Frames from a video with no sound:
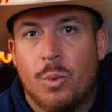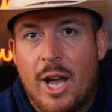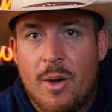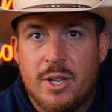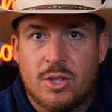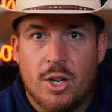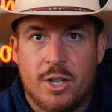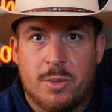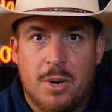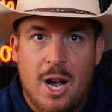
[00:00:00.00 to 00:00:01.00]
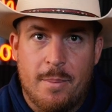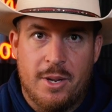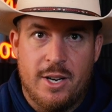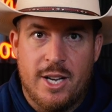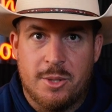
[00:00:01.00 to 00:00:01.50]
when I went and saw this
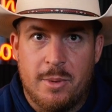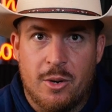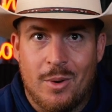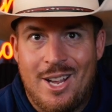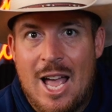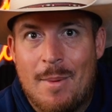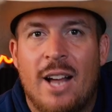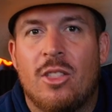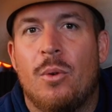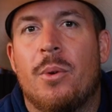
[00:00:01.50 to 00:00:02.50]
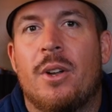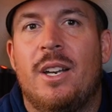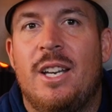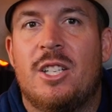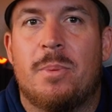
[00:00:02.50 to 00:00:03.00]
property and estimated rehab, I thought we were going
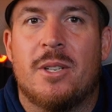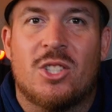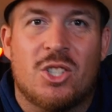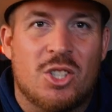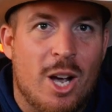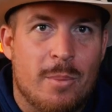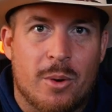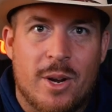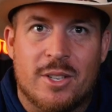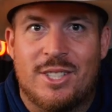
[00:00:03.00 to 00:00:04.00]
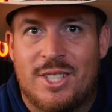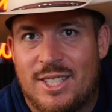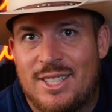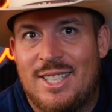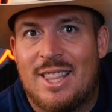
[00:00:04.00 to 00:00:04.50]
to need to spend somewhere around
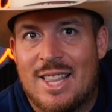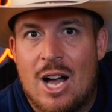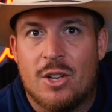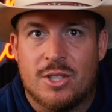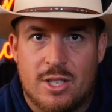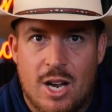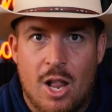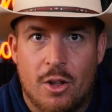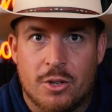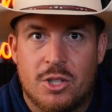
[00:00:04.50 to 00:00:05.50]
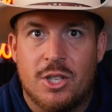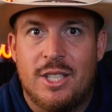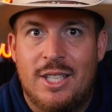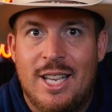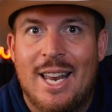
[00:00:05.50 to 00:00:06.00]
$60,000 to
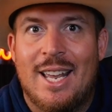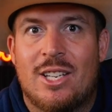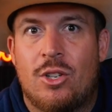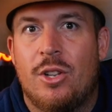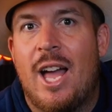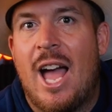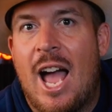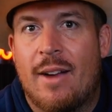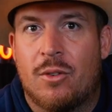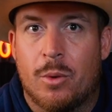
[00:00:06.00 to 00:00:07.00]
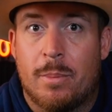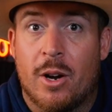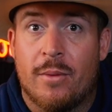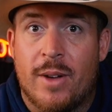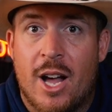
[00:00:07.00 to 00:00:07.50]
get it to that after
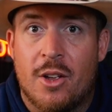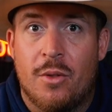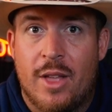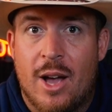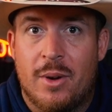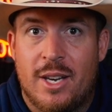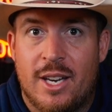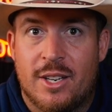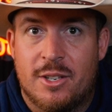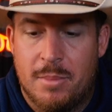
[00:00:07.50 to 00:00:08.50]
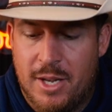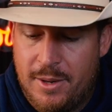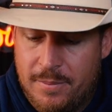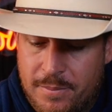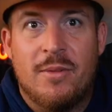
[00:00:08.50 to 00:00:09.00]
repair value that we need it to be.
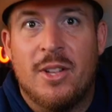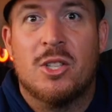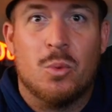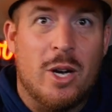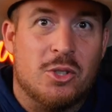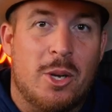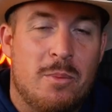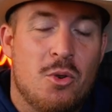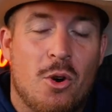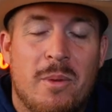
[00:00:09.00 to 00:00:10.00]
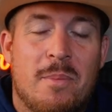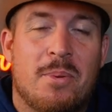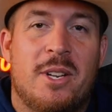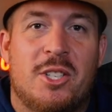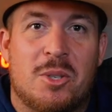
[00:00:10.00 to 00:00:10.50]
I've done this a while, so I'm normally
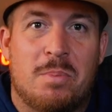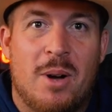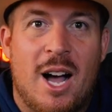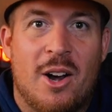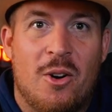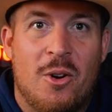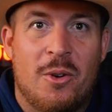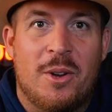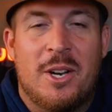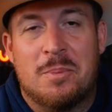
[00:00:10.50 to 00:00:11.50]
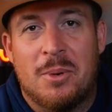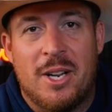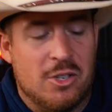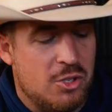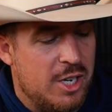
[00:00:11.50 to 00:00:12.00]
pretty spot on, and it's
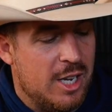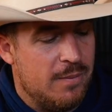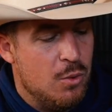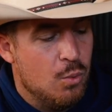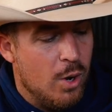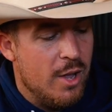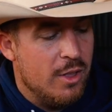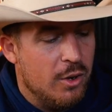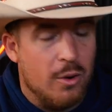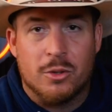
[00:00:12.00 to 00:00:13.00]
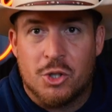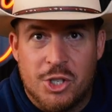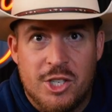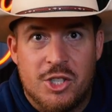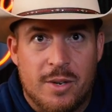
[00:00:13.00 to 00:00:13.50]
pretty interesting if you run the little
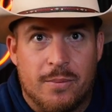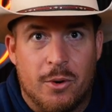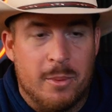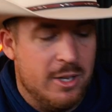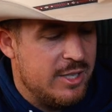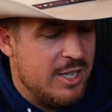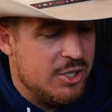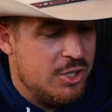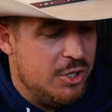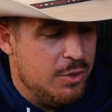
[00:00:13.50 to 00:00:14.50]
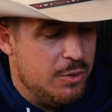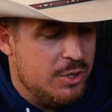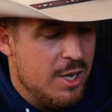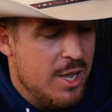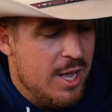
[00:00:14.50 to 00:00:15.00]
cheat sheet formulas I just used